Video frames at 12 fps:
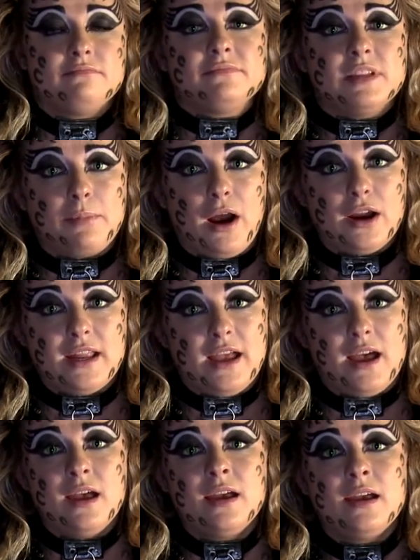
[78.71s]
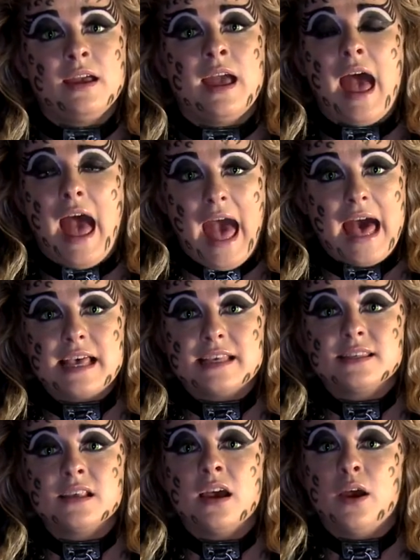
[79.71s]
Leopardia
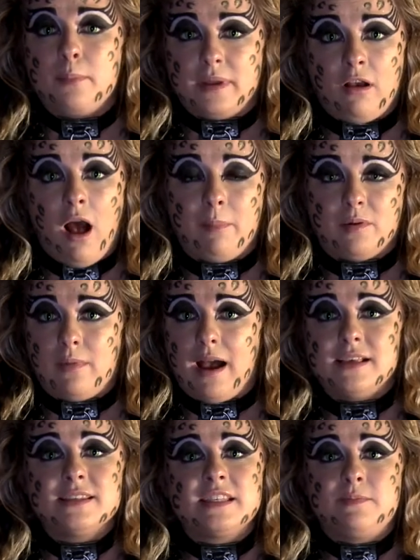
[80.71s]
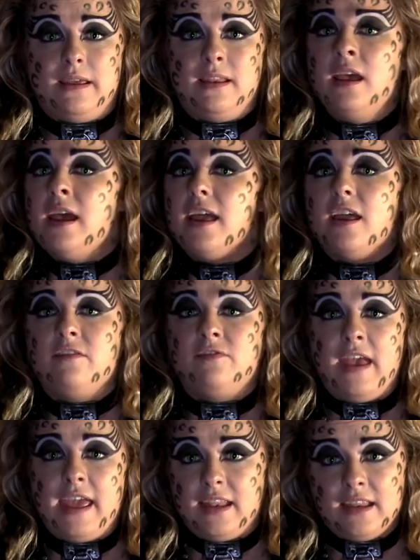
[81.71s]
has been compromised. It's been
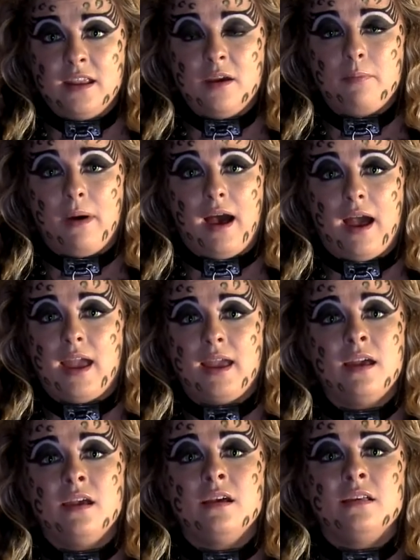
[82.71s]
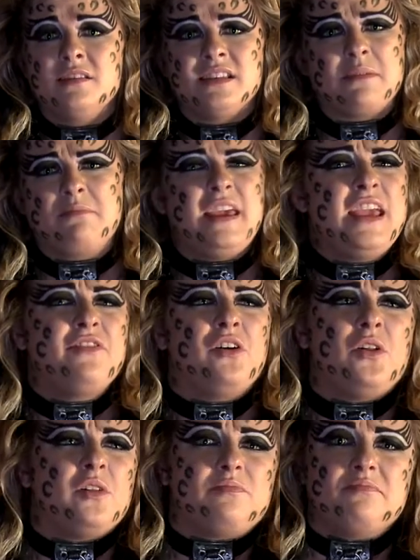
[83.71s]
invaded by some
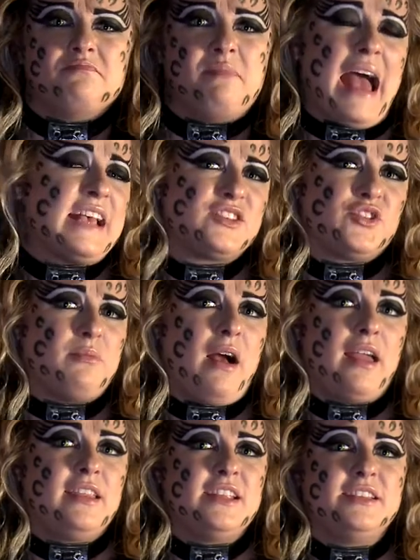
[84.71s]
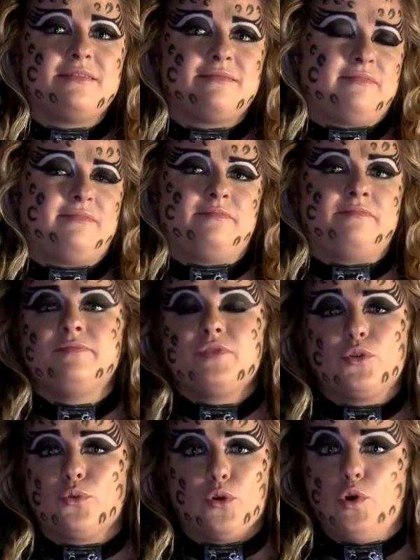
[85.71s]
evil masterminded
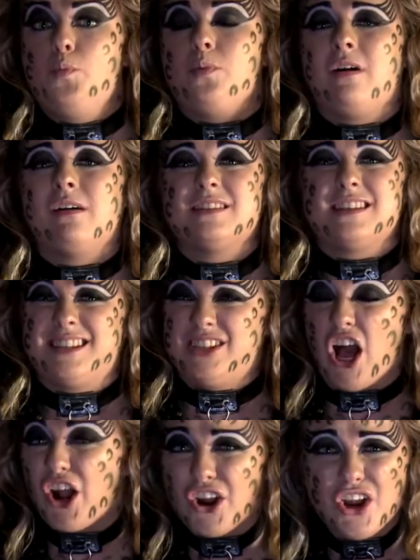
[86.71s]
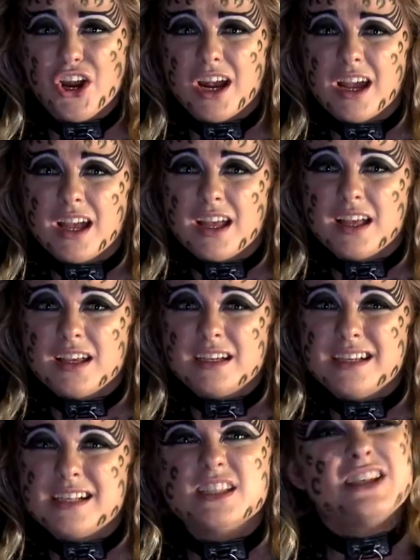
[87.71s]
group called Sucker.
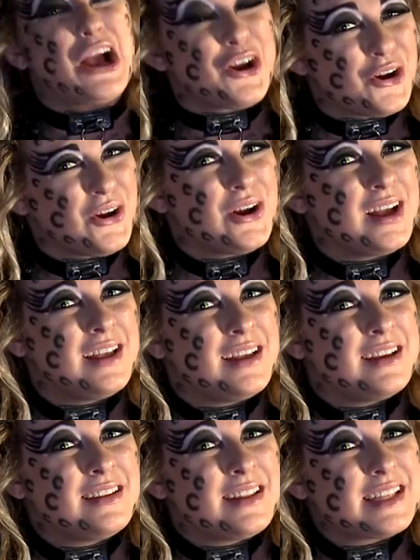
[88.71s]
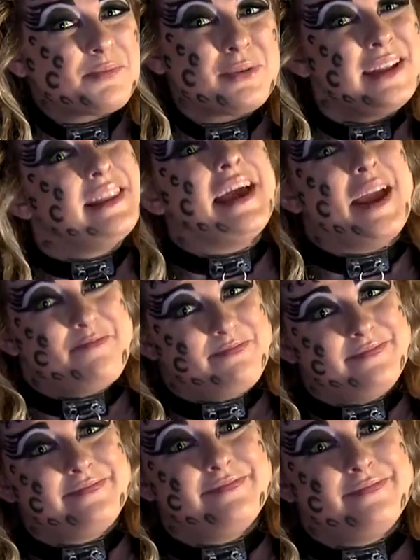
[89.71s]
Sucker? That's pretty lame.